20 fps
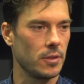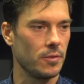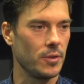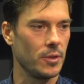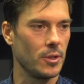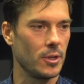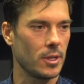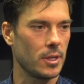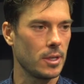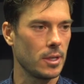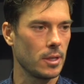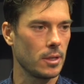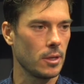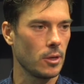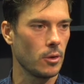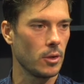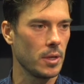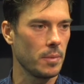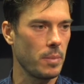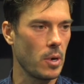if you look at the
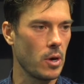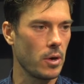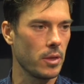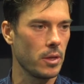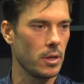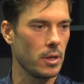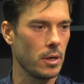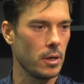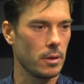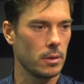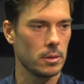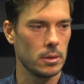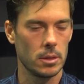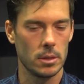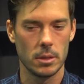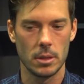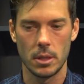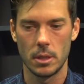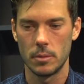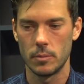early part of the year,
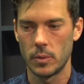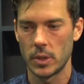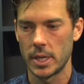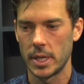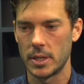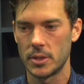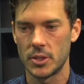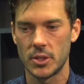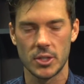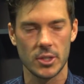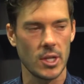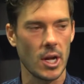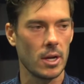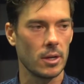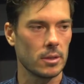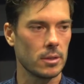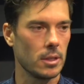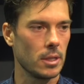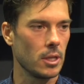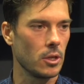and we're getting
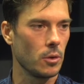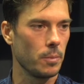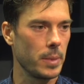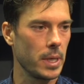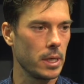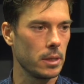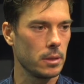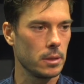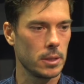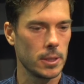stung a little bit.